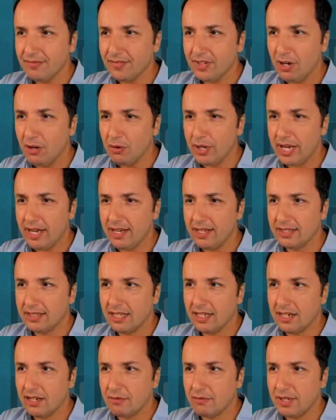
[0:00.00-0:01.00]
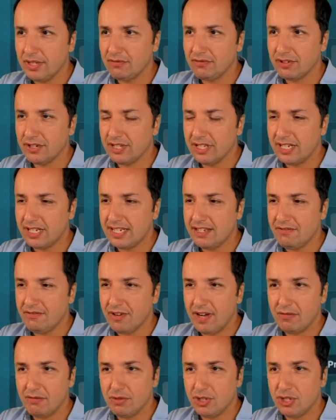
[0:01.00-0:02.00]
okay, and then I went for the
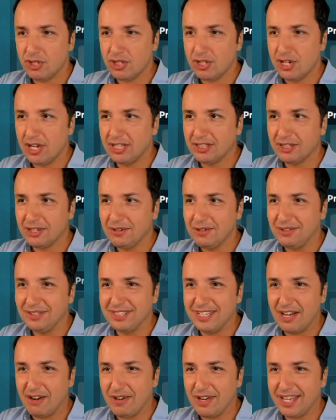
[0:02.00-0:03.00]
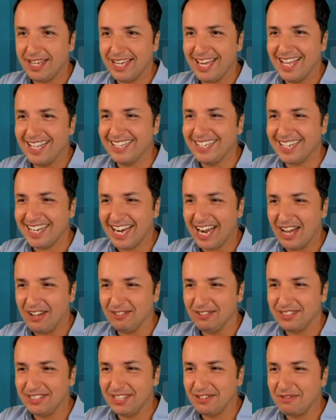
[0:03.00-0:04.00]
c5, which is not good. Now he can
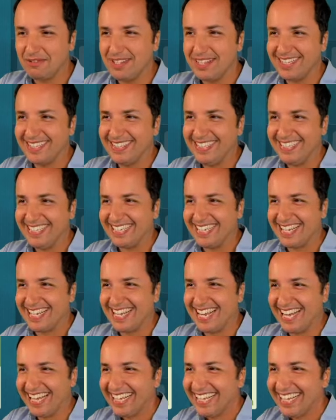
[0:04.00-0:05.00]
counter with this.